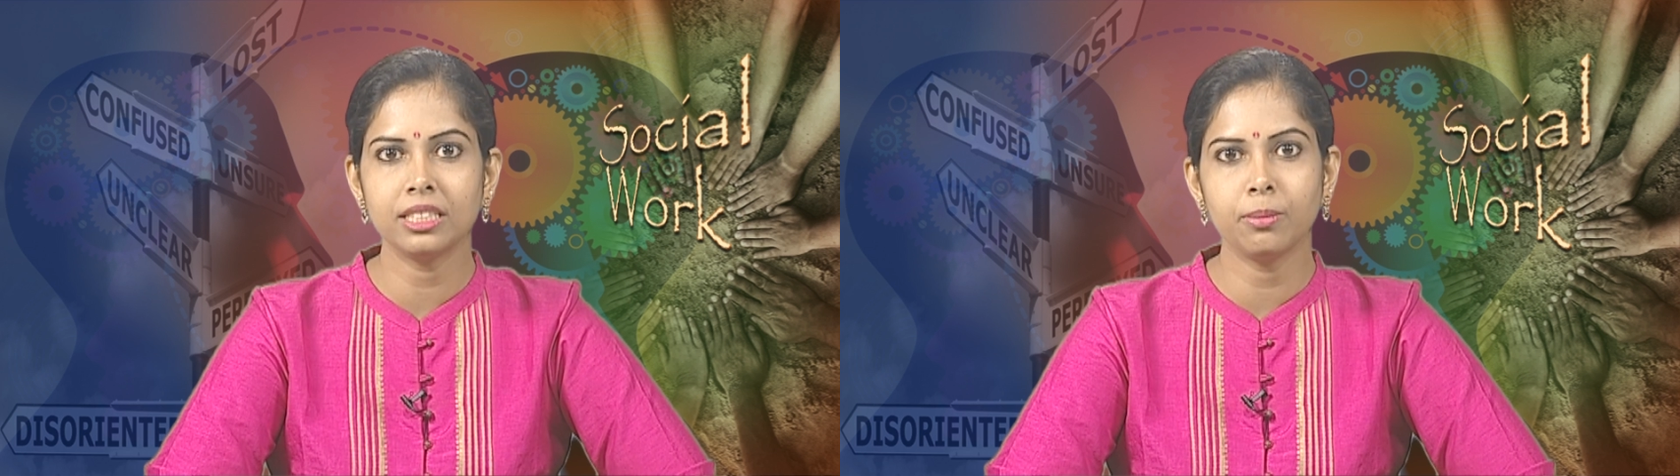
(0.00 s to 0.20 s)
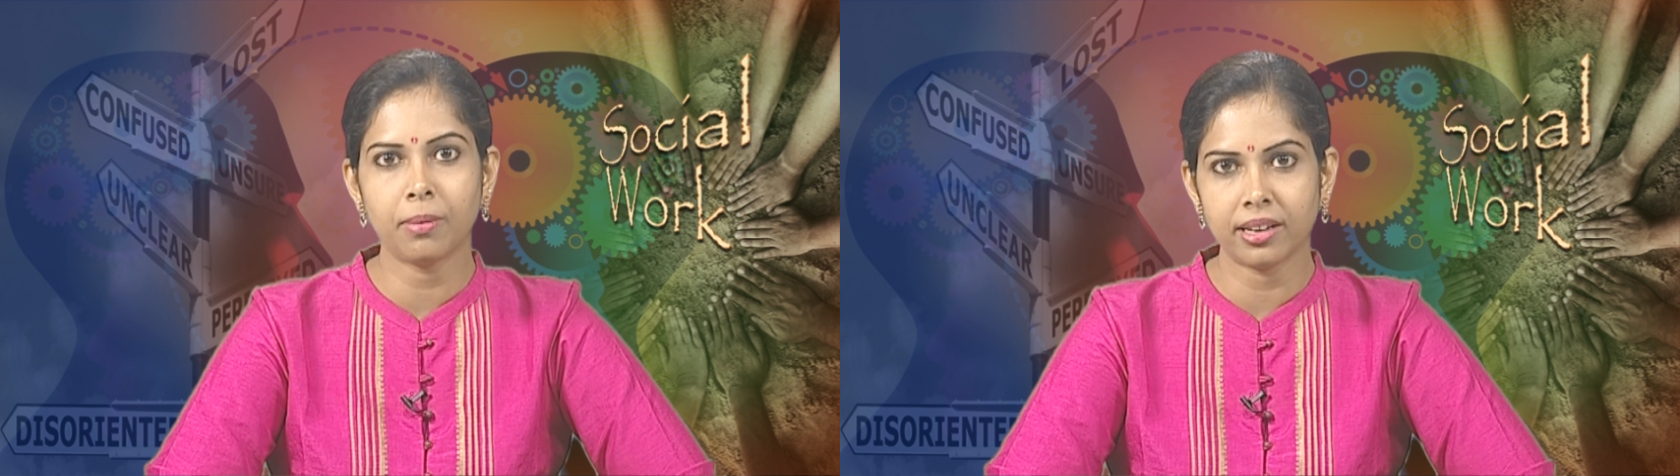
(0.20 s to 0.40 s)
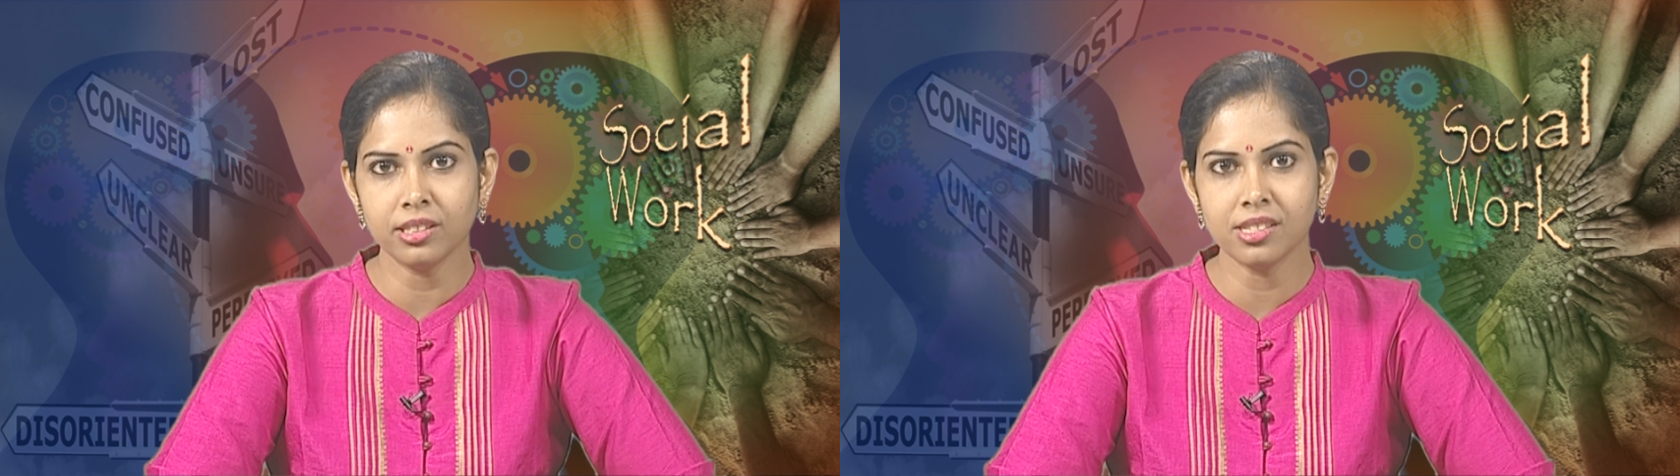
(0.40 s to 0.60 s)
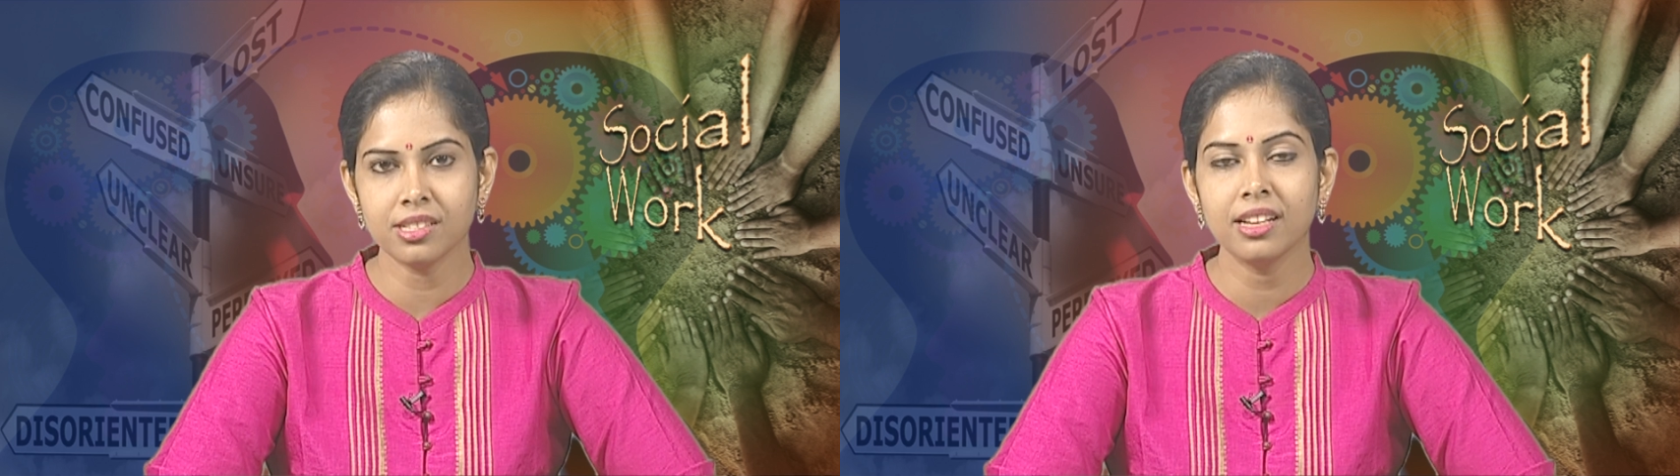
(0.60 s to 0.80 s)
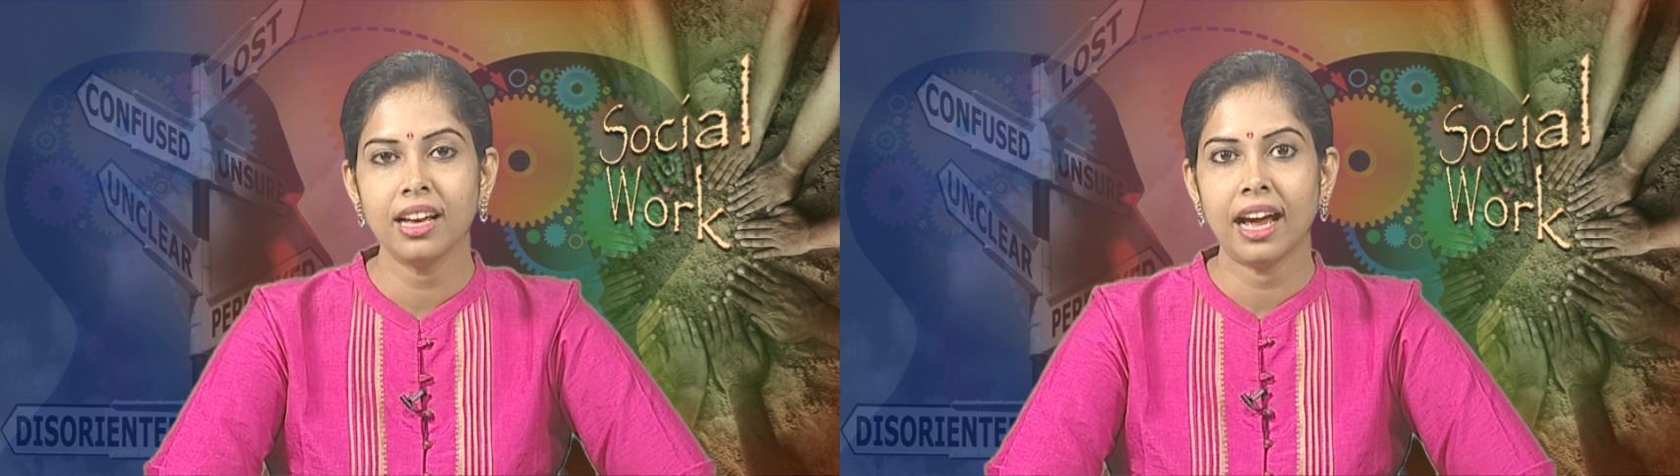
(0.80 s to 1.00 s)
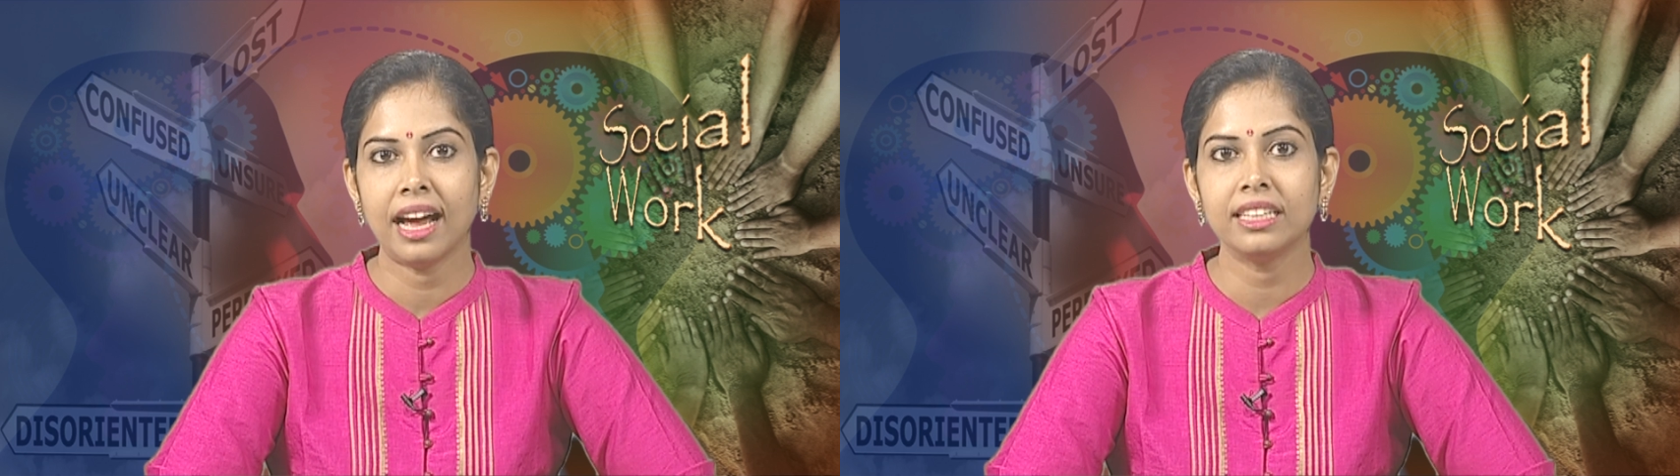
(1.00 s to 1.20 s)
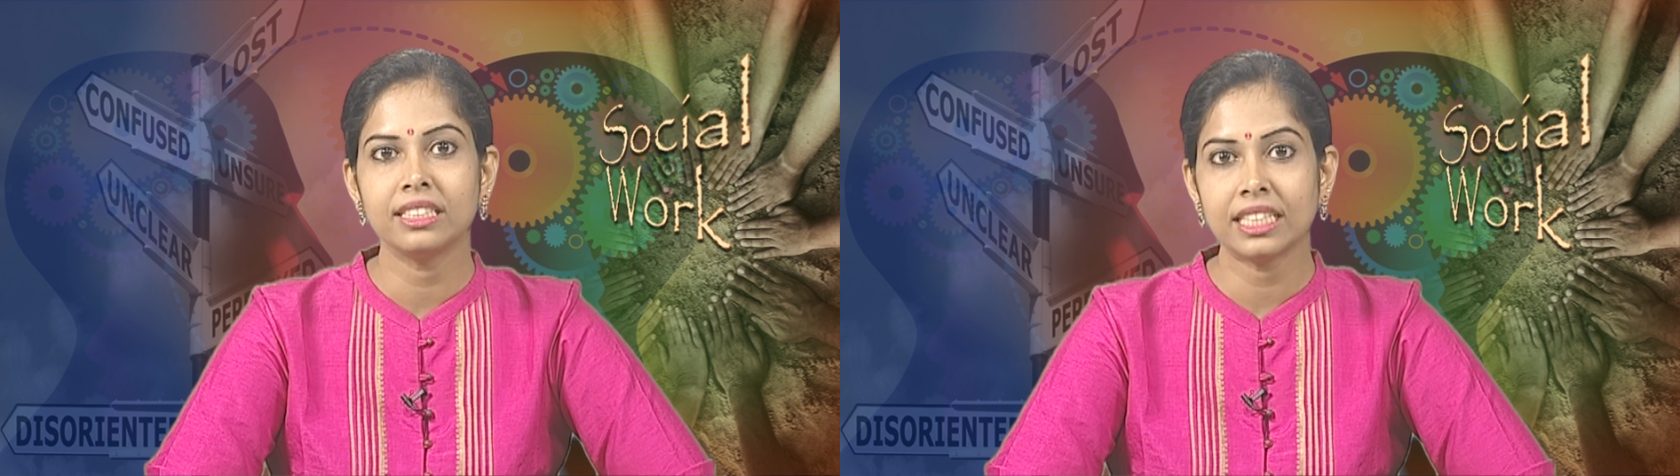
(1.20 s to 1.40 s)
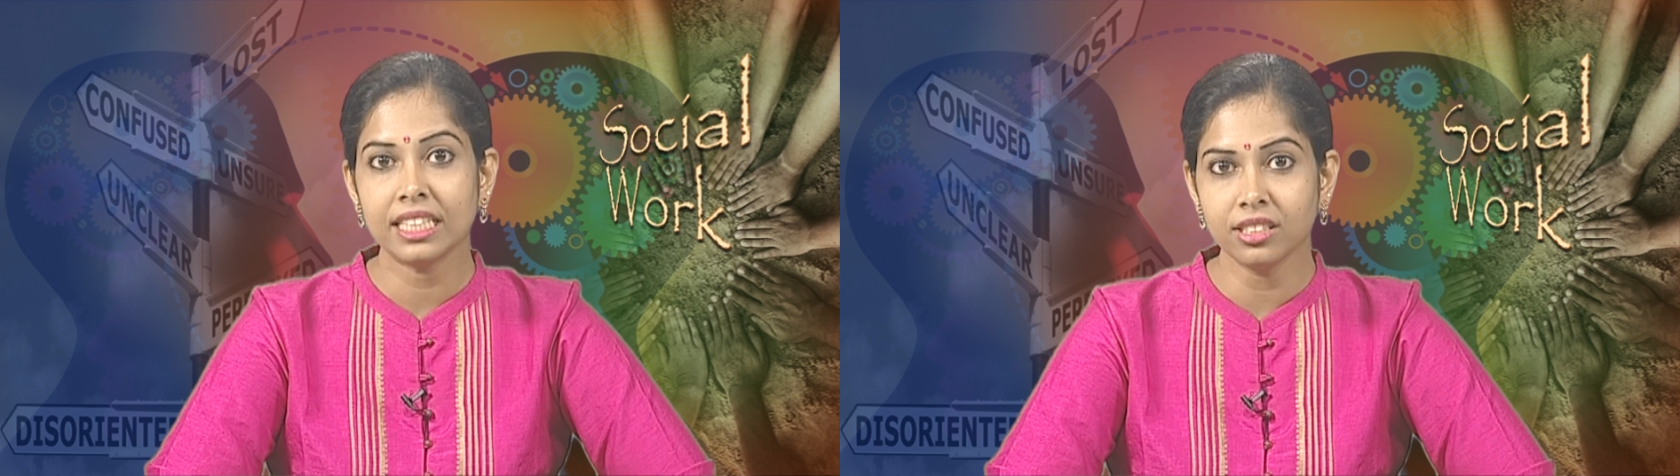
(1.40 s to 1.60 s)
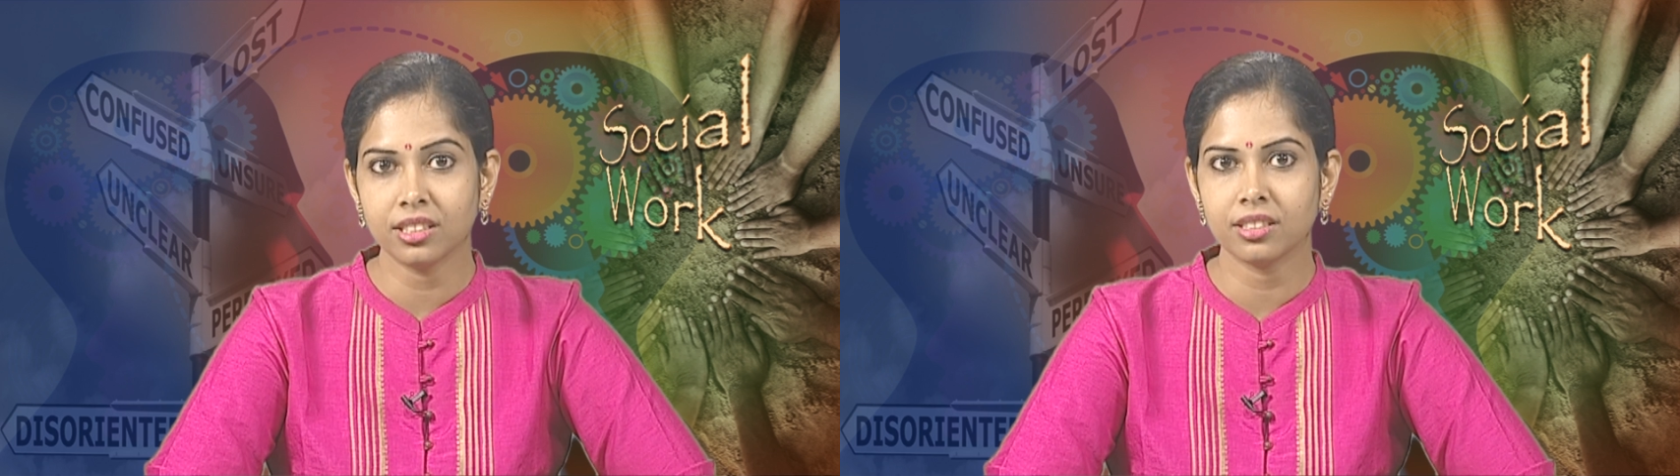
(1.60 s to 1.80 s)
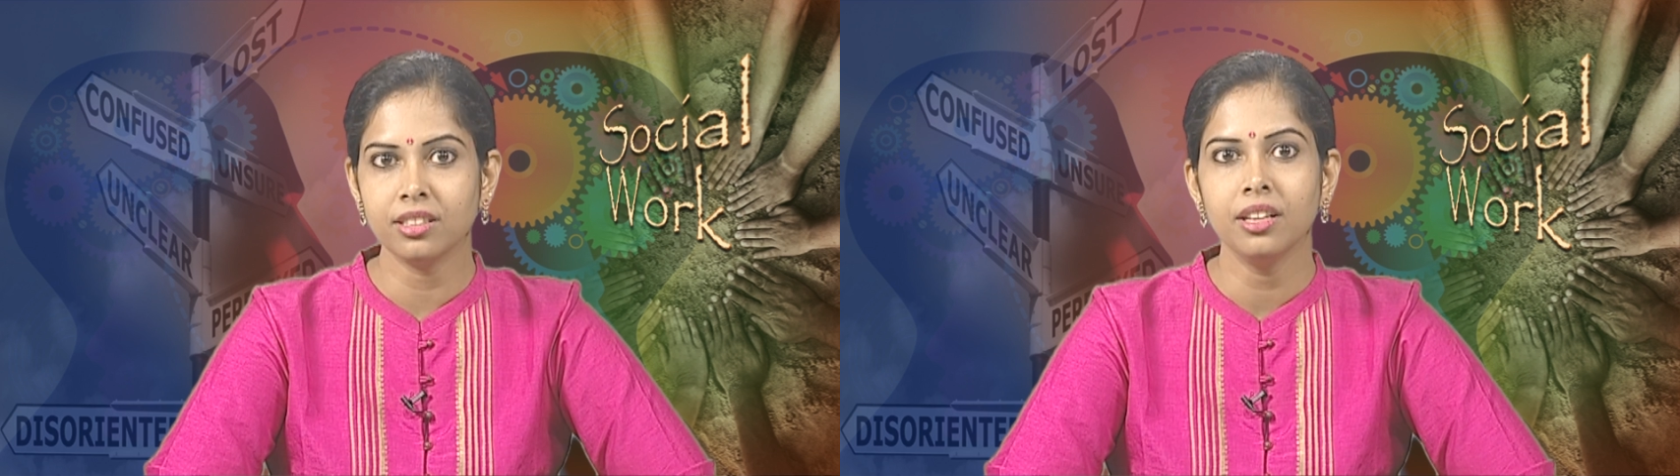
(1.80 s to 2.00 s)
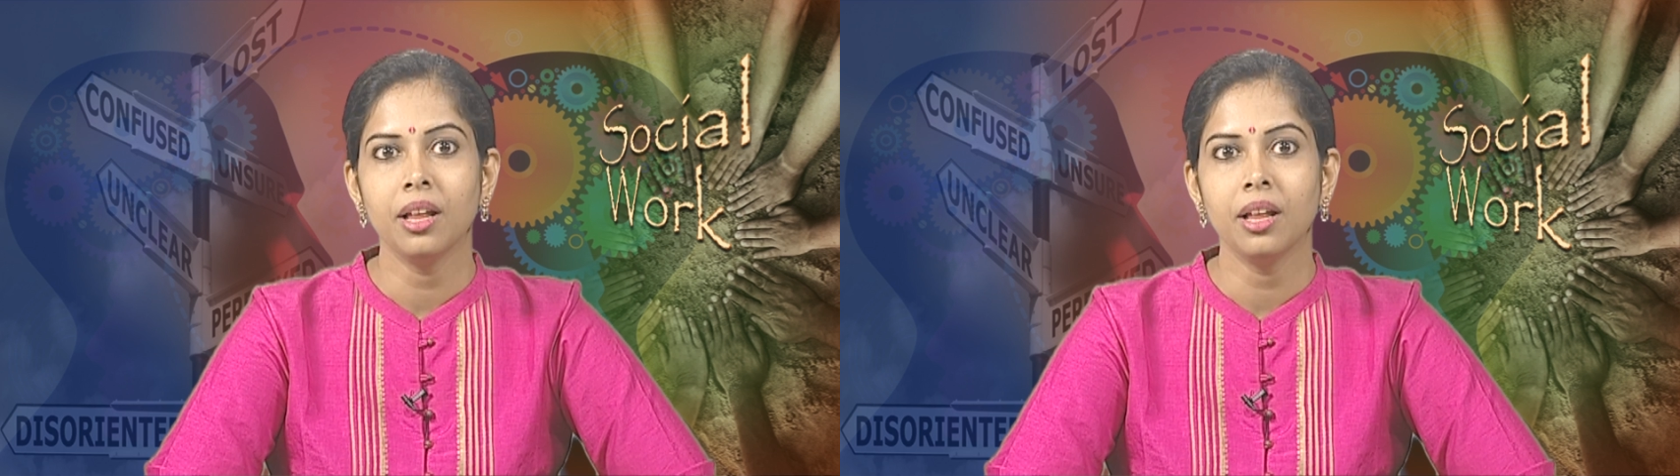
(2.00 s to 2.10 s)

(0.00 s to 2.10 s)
demands and hinder,